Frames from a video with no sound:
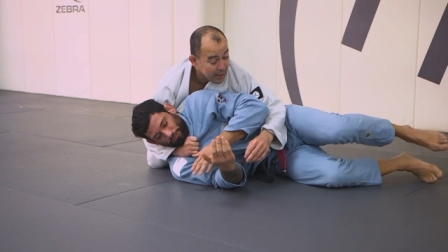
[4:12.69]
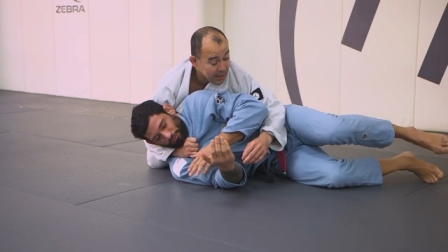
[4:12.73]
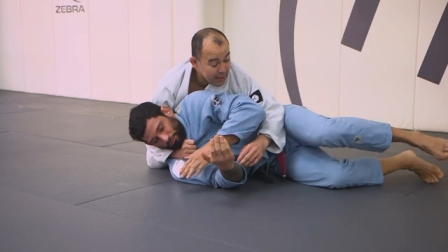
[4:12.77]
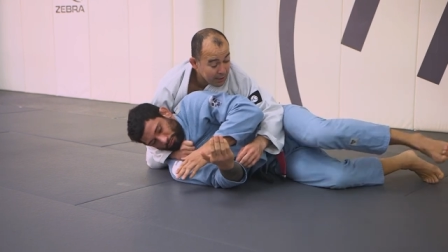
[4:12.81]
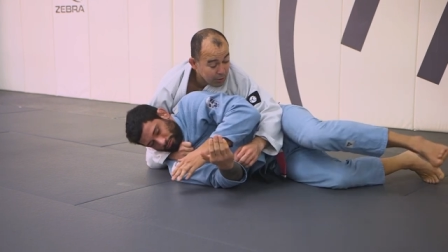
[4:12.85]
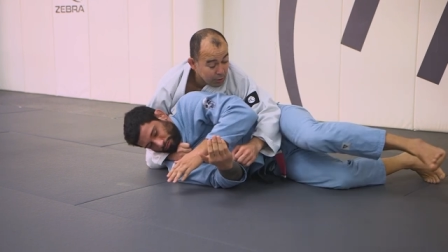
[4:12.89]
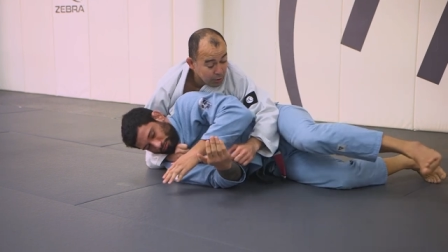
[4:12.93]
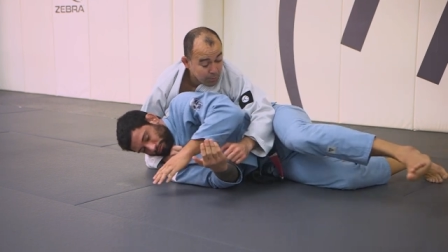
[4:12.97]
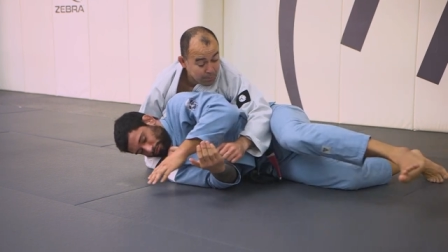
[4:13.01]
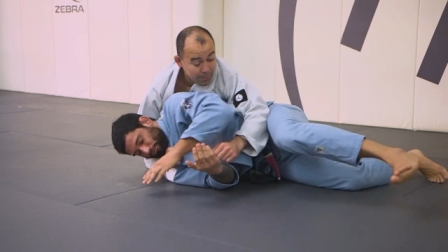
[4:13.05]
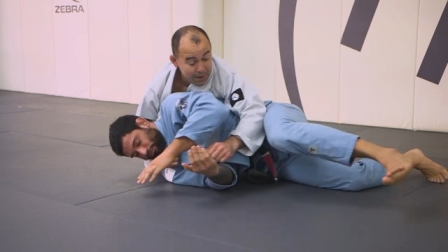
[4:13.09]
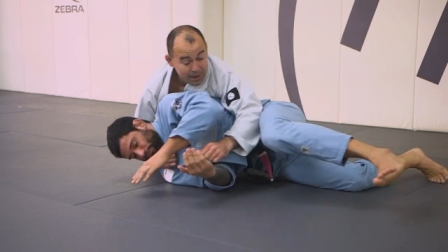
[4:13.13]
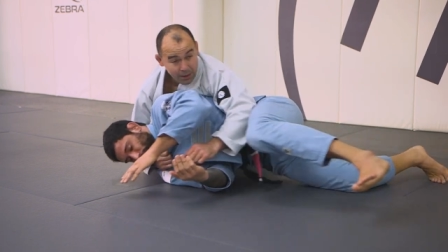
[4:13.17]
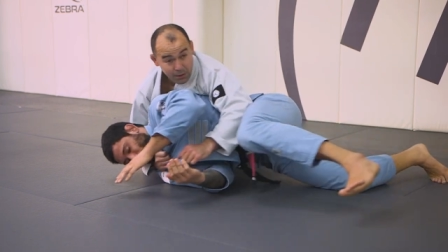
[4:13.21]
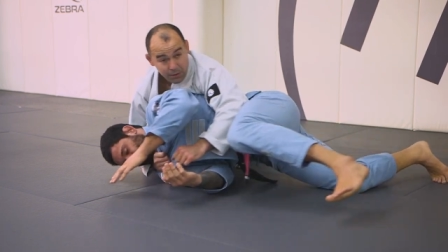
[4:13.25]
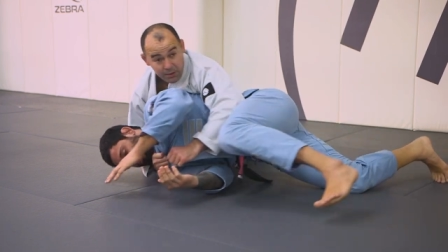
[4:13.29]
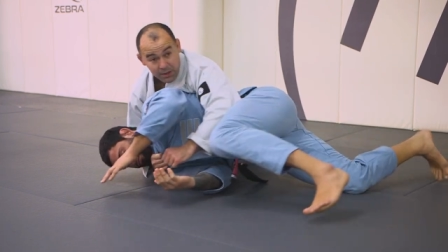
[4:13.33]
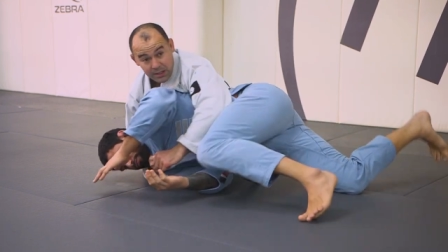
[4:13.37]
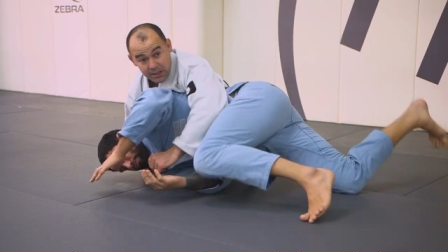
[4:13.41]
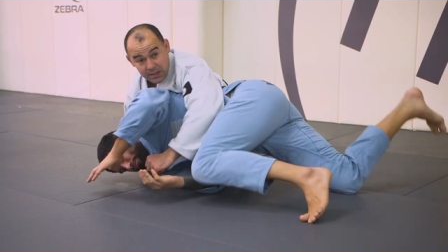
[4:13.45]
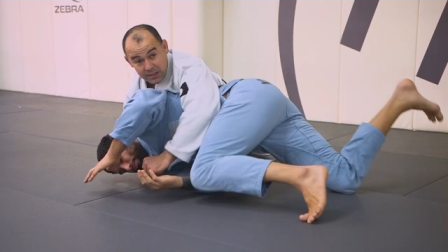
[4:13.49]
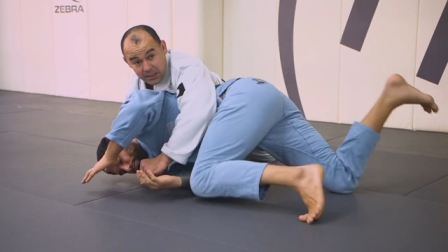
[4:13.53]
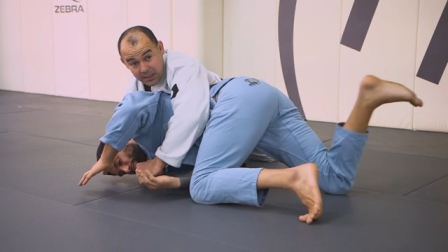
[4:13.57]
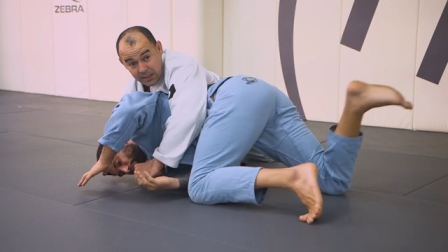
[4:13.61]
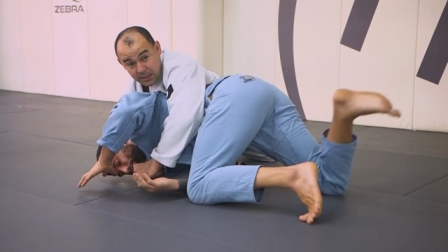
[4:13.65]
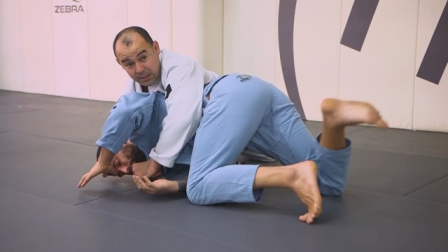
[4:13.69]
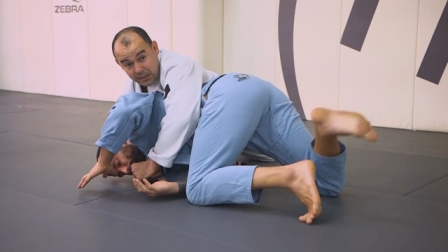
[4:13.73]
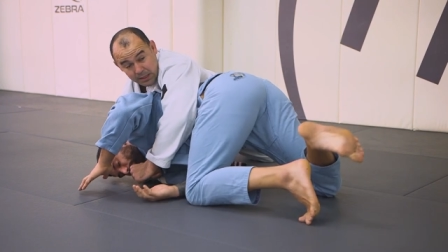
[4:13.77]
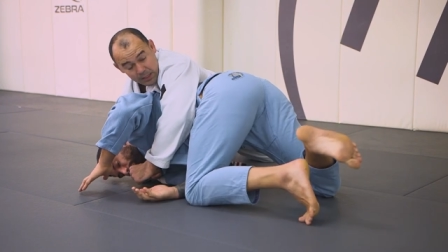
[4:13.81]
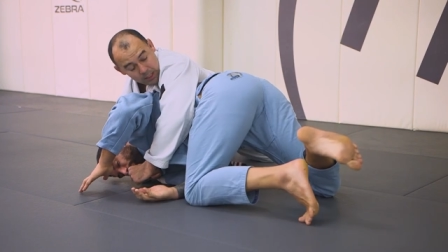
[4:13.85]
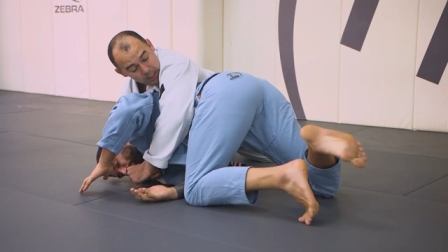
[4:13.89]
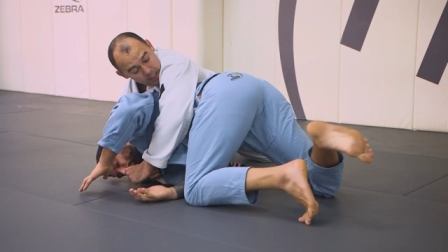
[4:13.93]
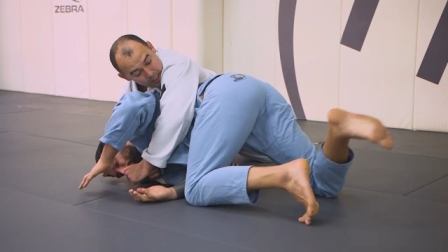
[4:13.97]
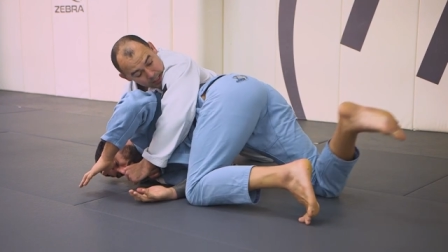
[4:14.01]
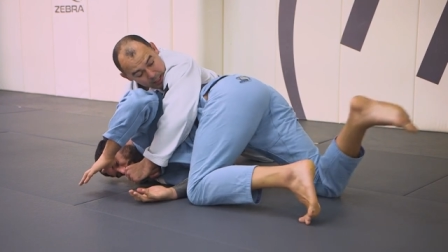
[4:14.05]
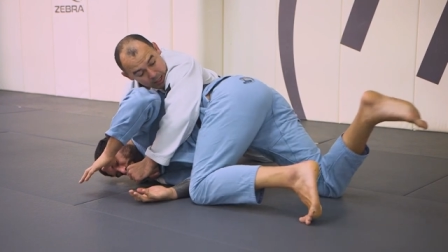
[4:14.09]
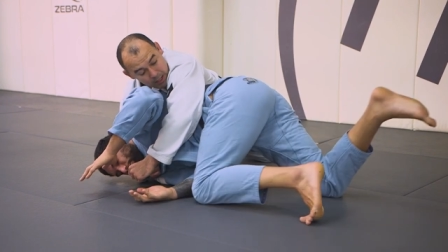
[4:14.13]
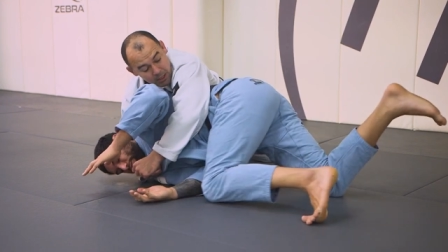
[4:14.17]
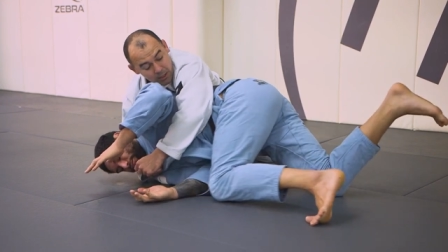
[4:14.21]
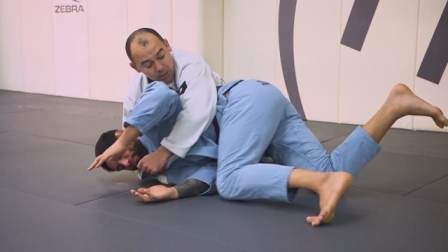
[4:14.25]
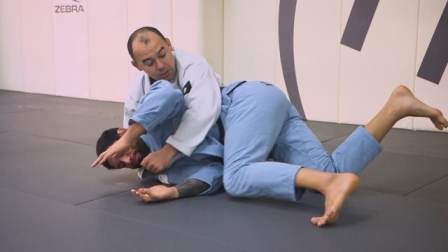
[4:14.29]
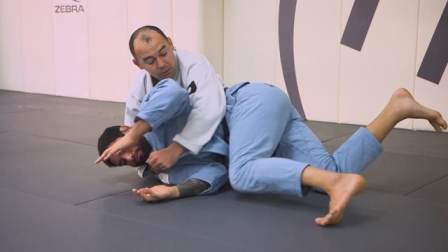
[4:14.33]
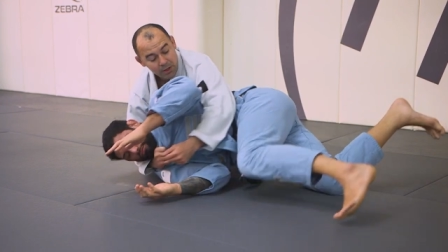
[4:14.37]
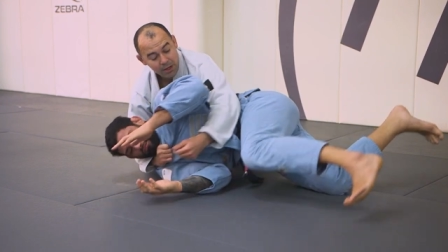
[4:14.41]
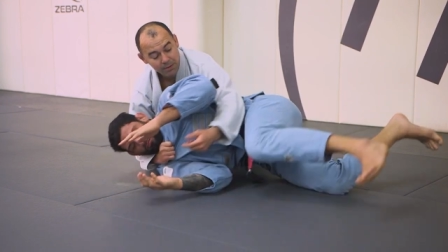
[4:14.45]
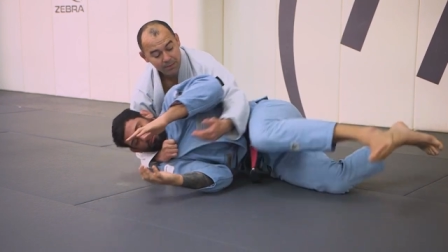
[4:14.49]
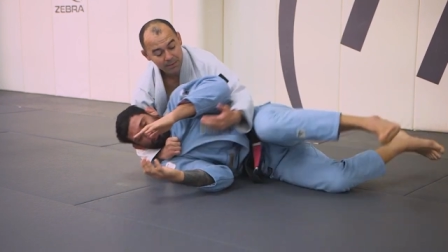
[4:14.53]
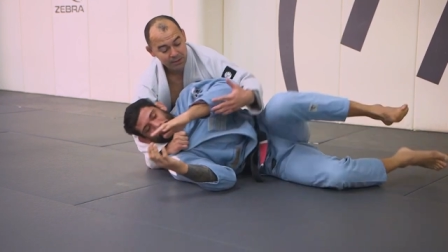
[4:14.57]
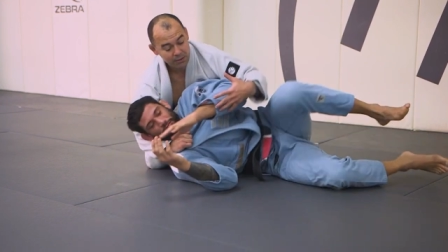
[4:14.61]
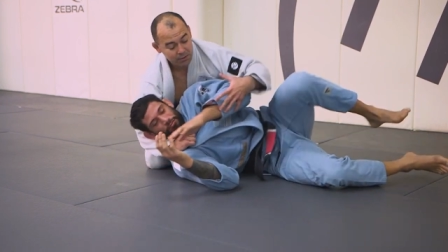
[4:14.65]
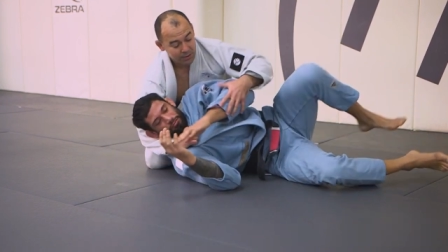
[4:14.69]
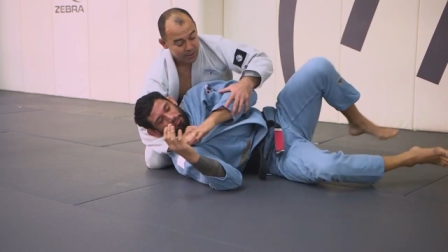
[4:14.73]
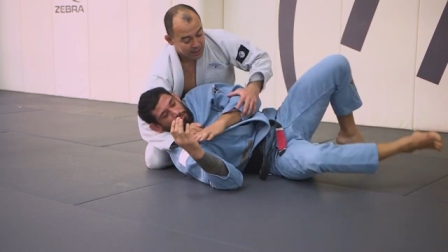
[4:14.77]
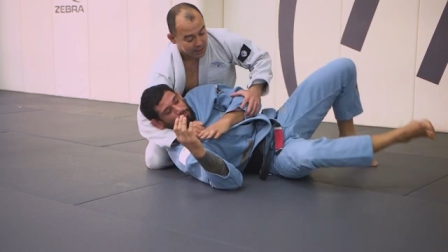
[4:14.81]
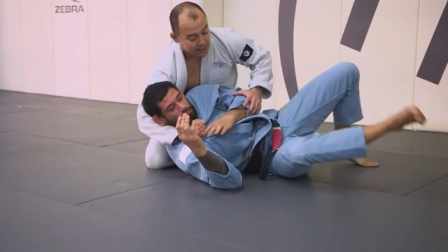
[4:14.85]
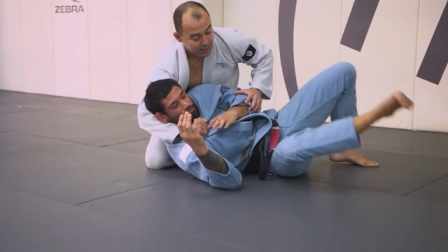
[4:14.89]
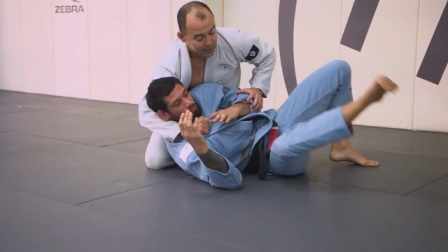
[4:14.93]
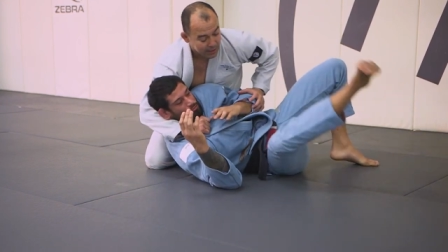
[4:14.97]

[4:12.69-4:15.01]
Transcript: and go back on his knees. So every time